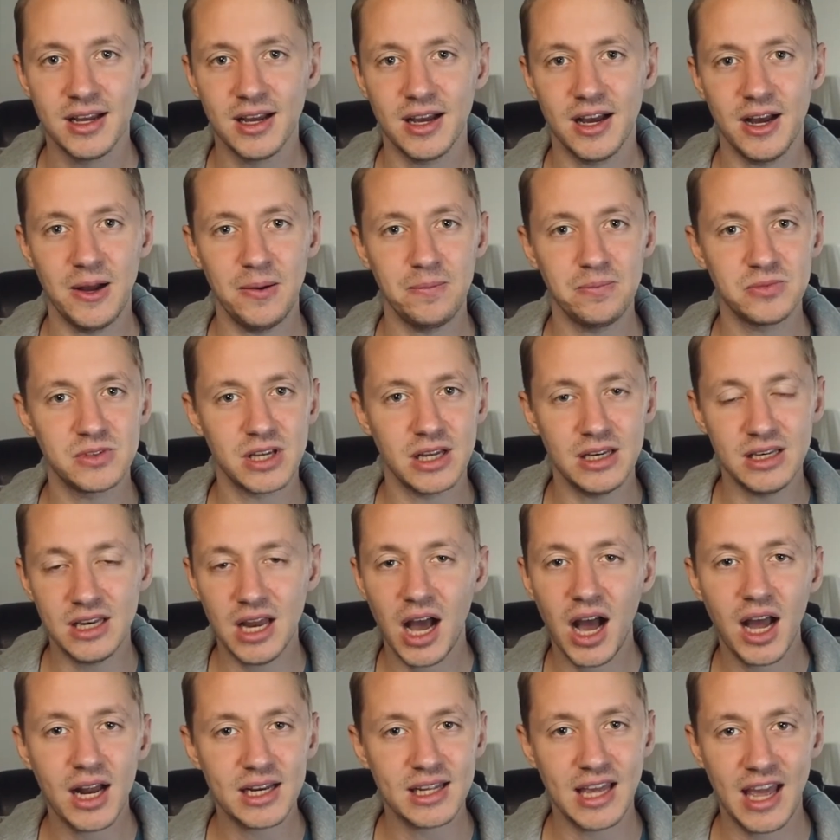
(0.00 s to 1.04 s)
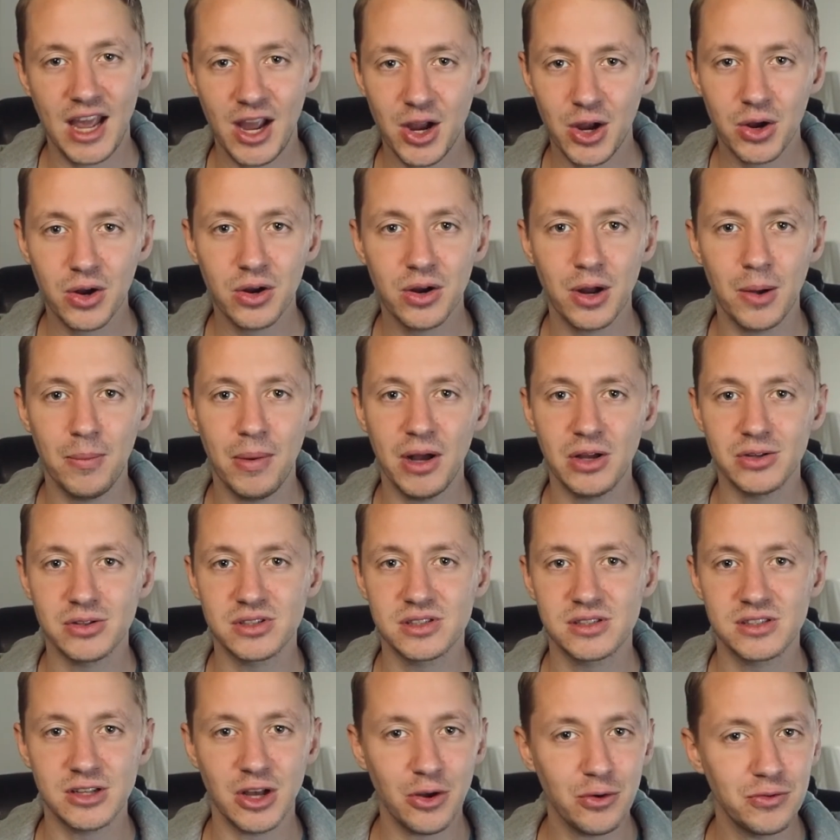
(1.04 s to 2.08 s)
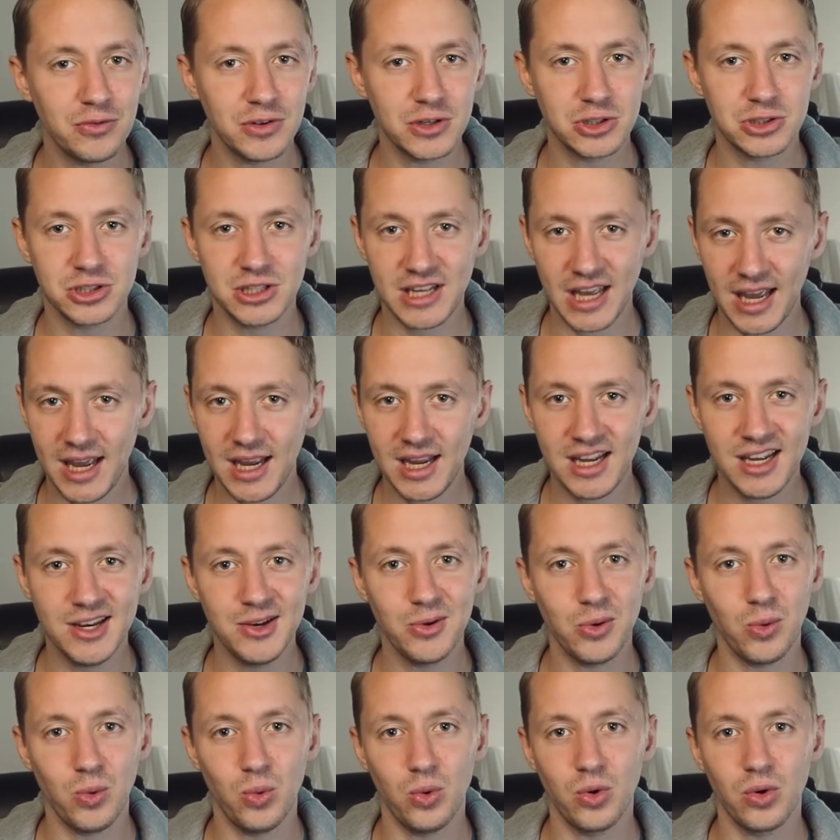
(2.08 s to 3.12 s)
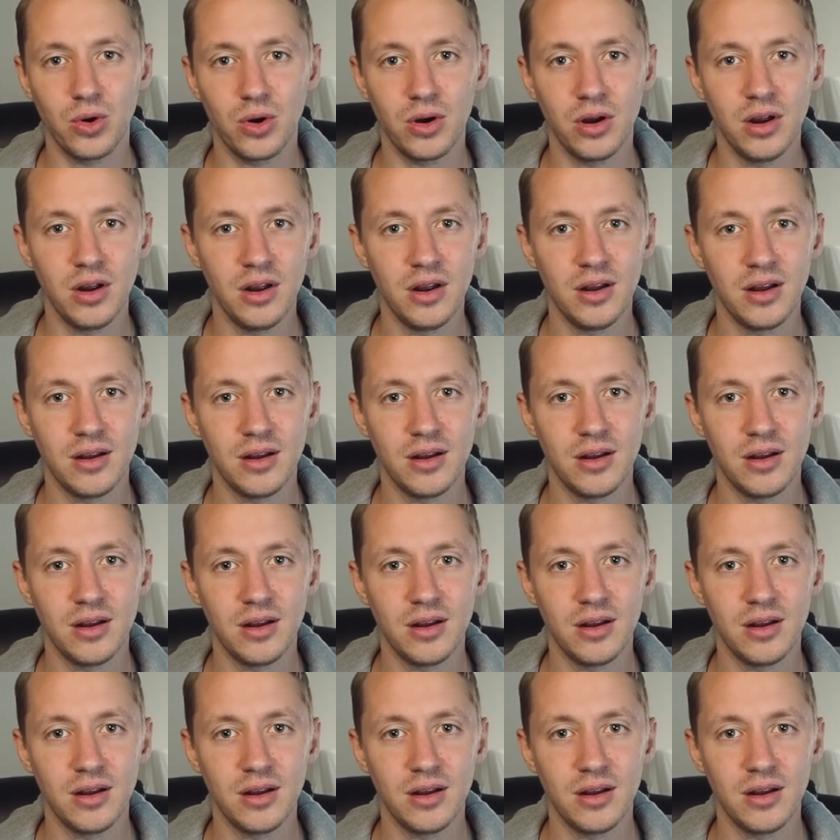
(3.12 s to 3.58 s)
um, to not care about selfish gain or